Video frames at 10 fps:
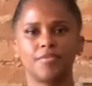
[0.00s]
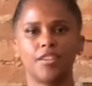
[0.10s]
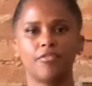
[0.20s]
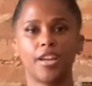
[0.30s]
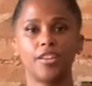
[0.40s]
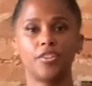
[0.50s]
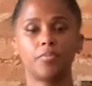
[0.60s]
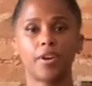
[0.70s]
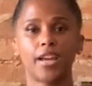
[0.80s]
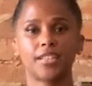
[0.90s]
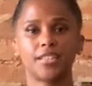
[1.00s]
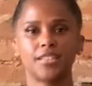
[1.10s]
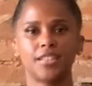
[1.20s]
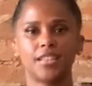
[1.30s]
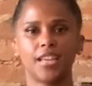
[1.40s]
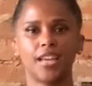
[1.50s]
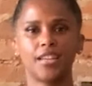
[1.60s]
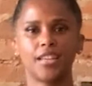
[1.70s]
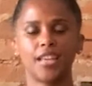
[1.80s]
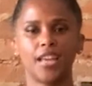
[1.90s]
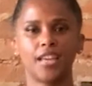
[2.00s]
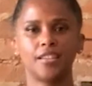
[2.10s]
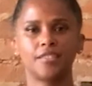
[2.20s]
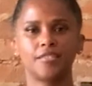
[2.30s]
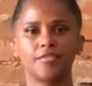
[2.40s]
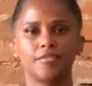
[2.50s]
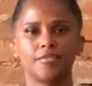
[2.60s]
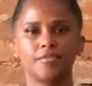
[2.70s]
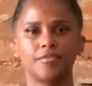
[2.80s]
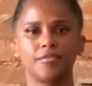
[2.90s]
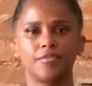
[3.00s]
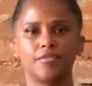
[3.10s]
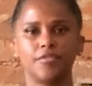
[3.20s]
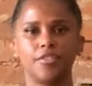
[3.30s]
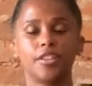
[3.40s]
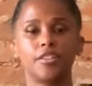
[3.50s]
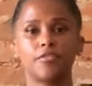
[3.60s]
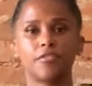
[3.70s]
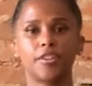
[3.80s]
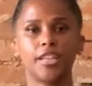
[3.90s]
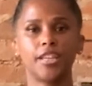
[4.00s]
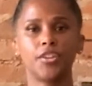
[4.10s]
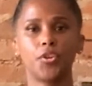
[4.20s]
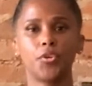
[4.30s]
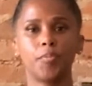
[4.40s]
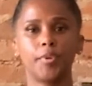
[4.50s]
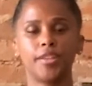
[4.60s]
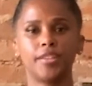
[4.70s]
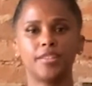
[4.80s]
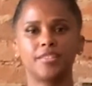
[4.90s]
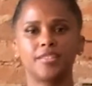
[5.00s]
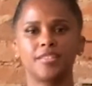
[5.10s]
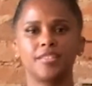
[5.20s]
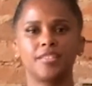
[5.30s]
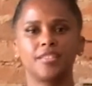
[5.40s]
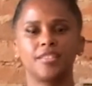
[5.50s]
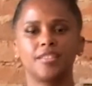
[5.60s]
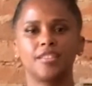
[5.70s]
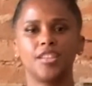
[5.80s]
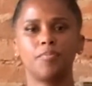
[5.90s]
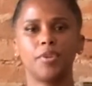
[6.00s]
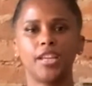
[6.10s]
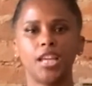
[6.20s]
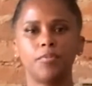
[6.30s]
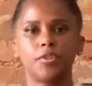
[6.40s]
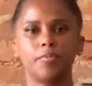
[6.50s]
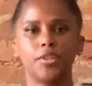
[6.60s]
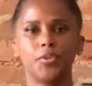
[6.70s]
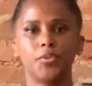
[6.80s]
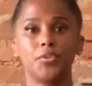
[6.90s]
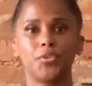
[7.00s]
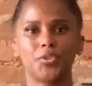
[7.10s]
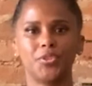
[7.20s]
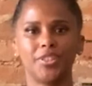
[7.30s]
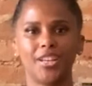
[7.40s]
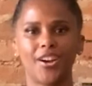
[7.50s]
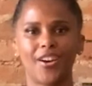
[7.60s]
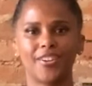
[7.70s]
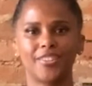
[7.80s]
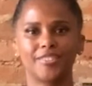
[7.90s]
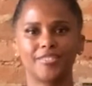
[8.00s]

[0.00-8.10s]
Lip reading: I invite you to practice it again and again, feeling free and open, being able to be who you truly are.